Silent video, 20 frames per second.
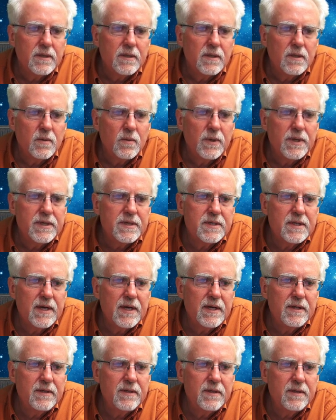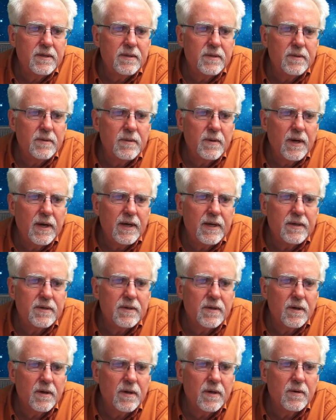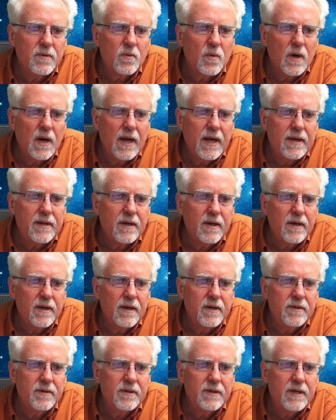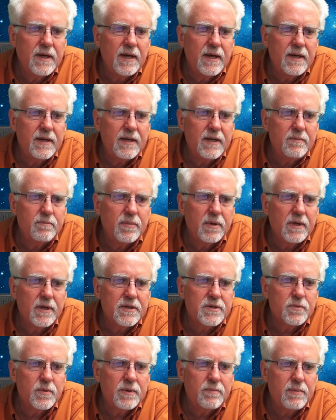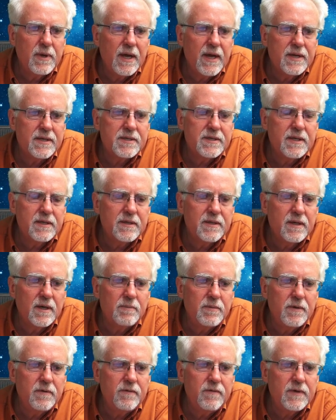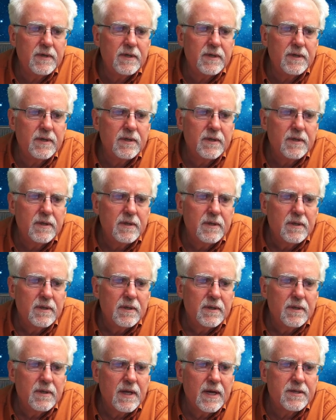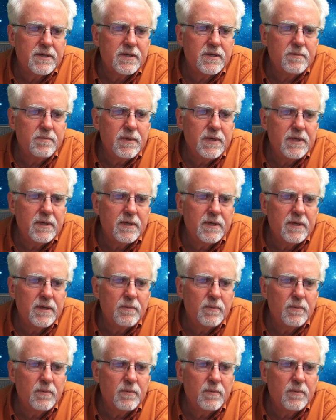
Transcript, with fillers: We said to do a turn right one hundred eighty, plus we passed it W V. That should be good.